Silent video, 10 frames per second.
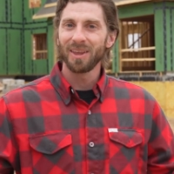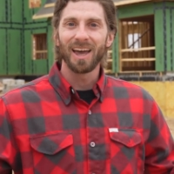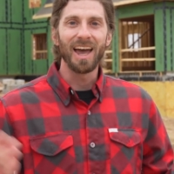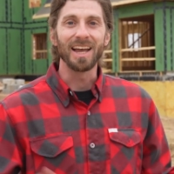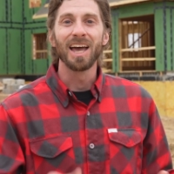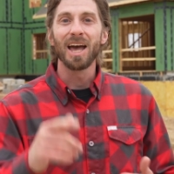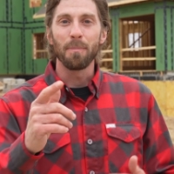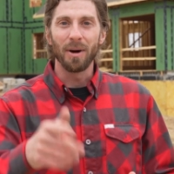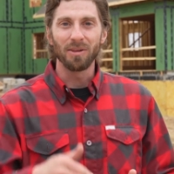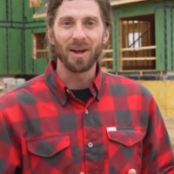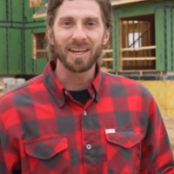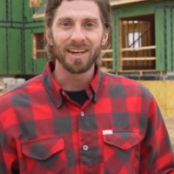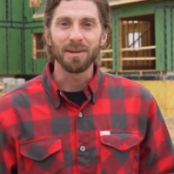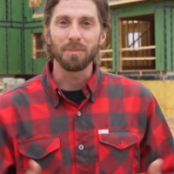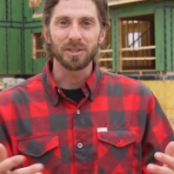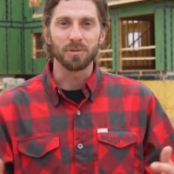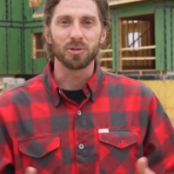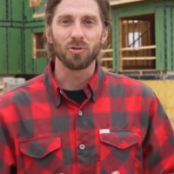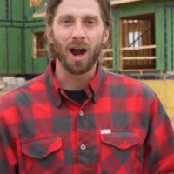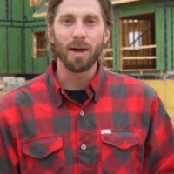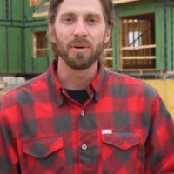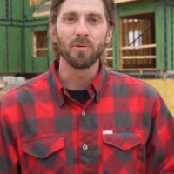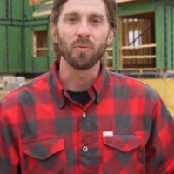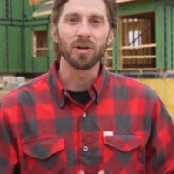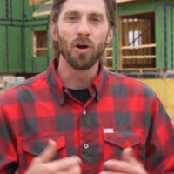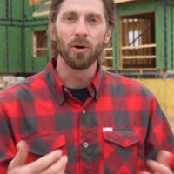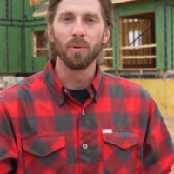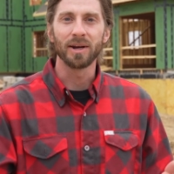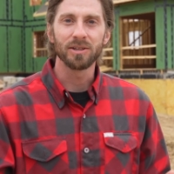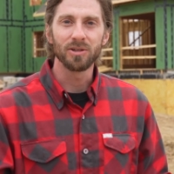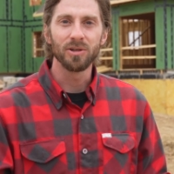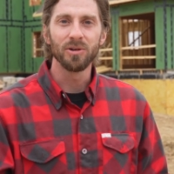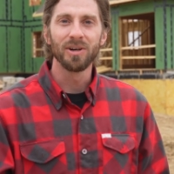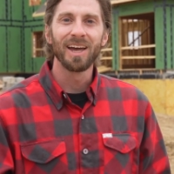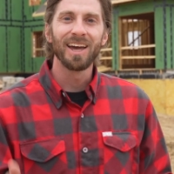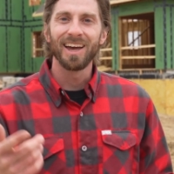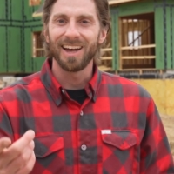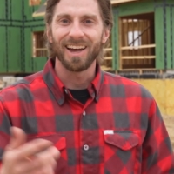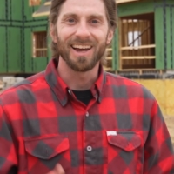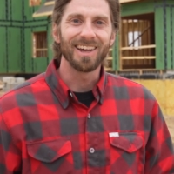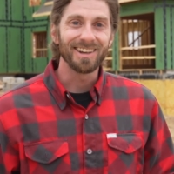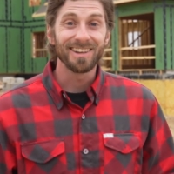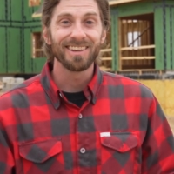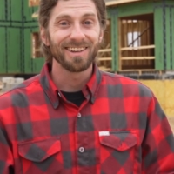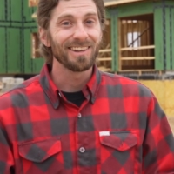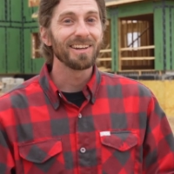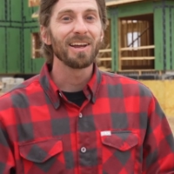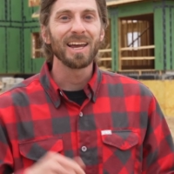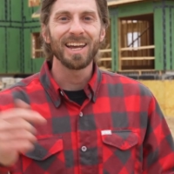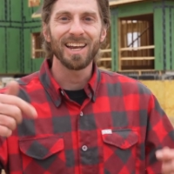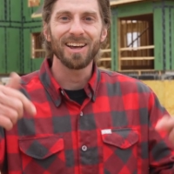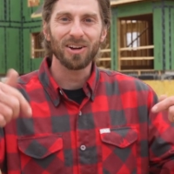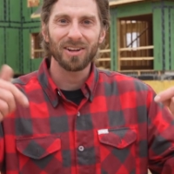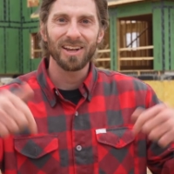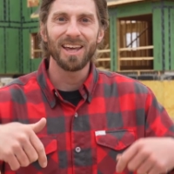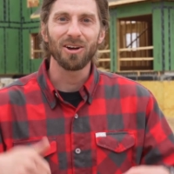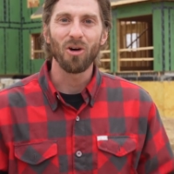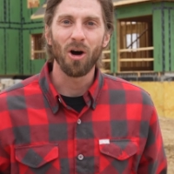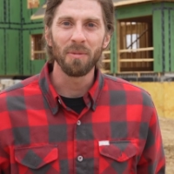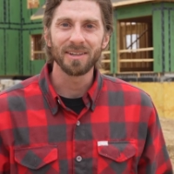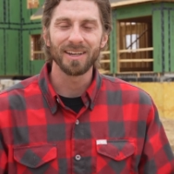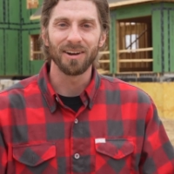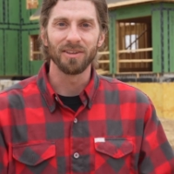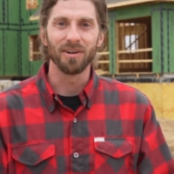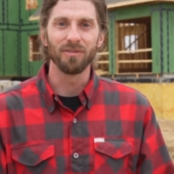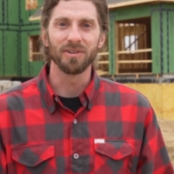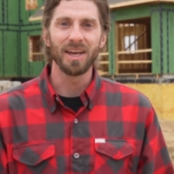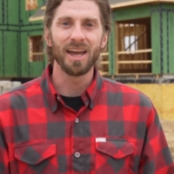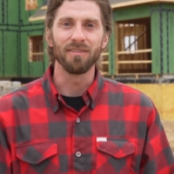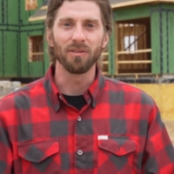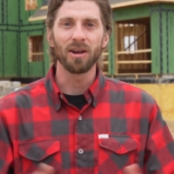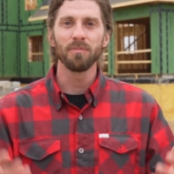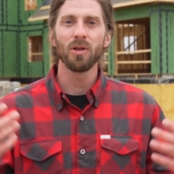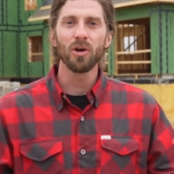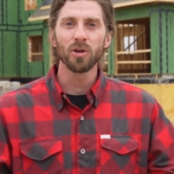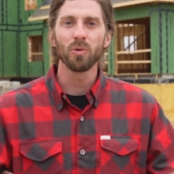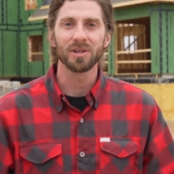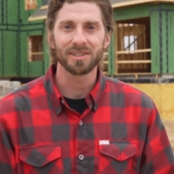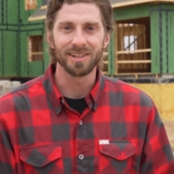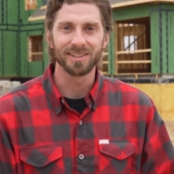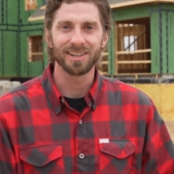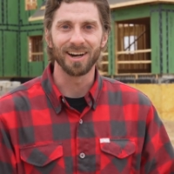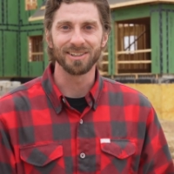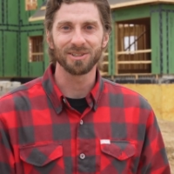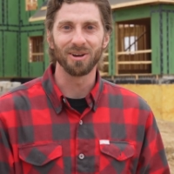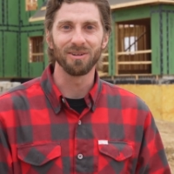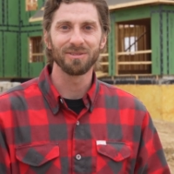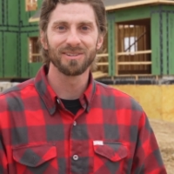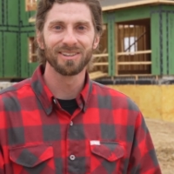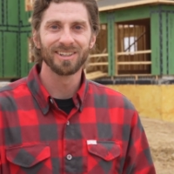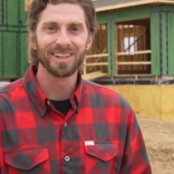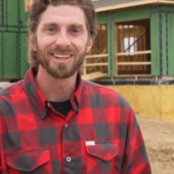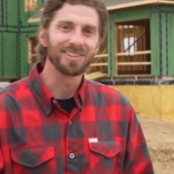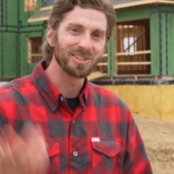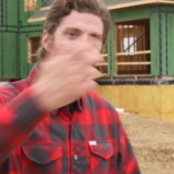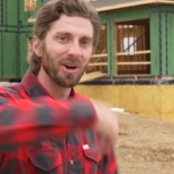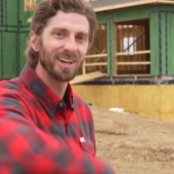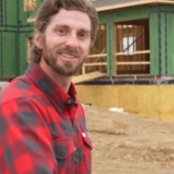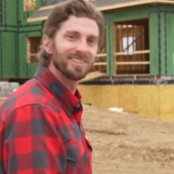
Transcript: hey, by liking it, by subscribing, we know to bring it to you. And hit a comment down there for Dave. Let him know you want to see this kind of stuff. Let's go, guys.